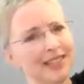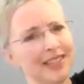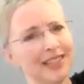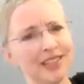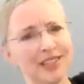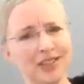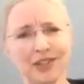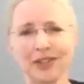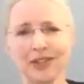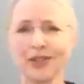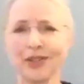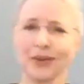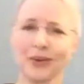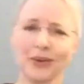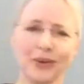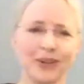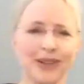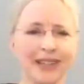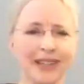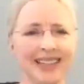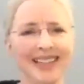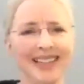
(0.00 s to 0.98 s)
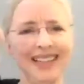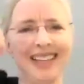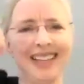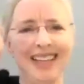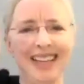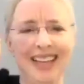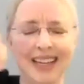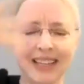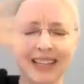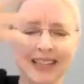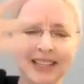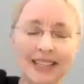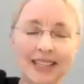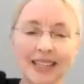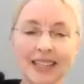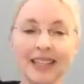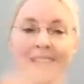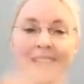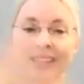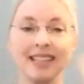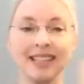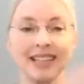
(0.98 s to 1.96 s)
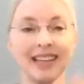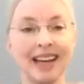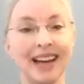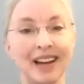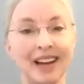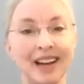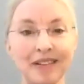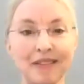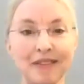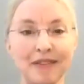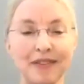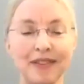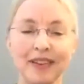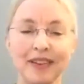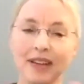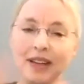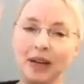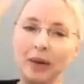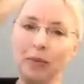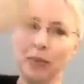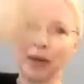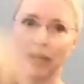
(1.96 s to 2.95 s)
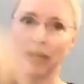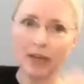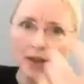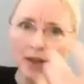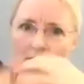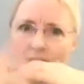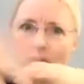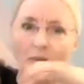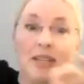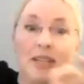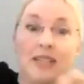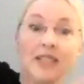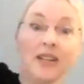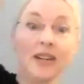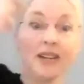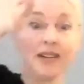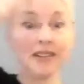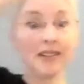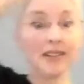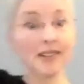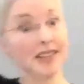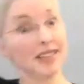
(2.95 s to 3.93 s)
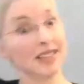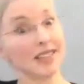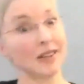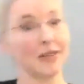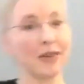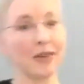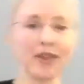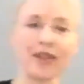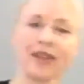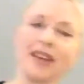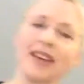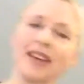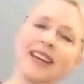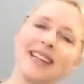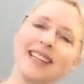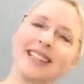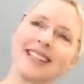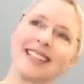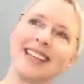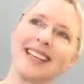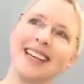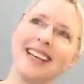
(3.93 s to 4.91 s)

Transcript: do? It's still itself, but it also is also these other things.